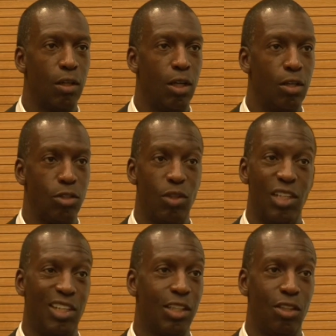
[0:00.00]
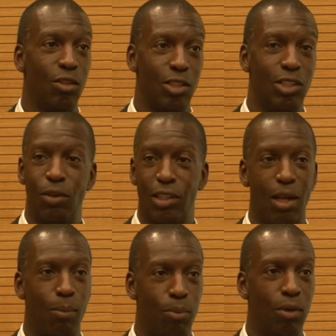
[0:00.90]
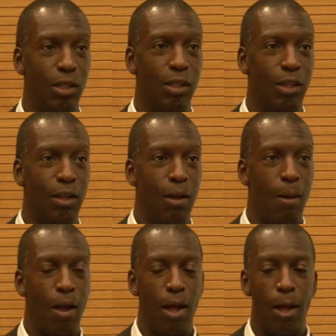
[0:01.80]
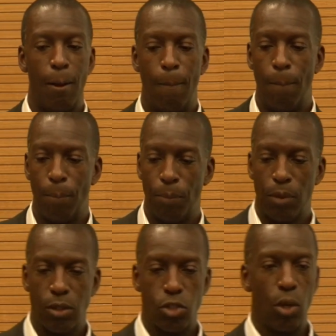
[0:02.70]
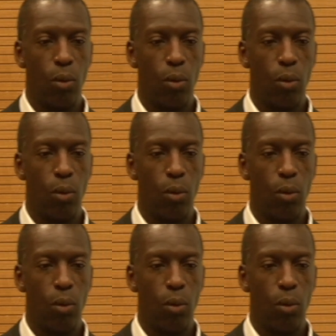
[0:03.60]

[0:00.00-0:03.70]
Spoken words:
And there's really nothing you can do at that point. So